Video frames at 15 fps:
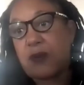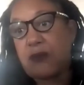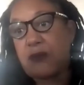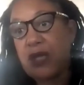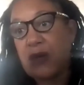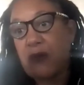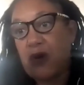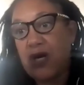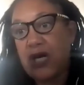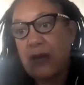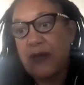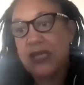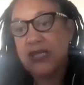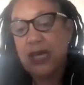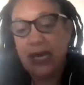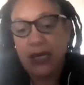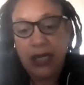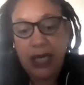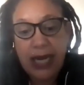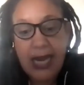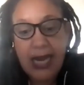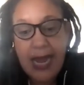And it's about when they were on
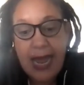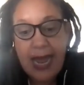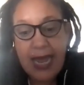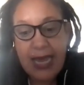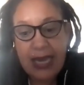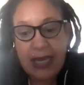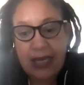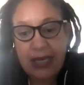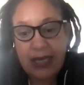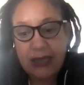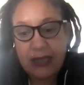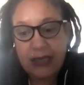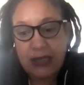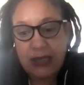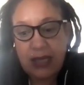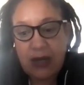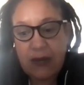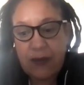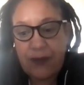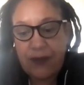MSN and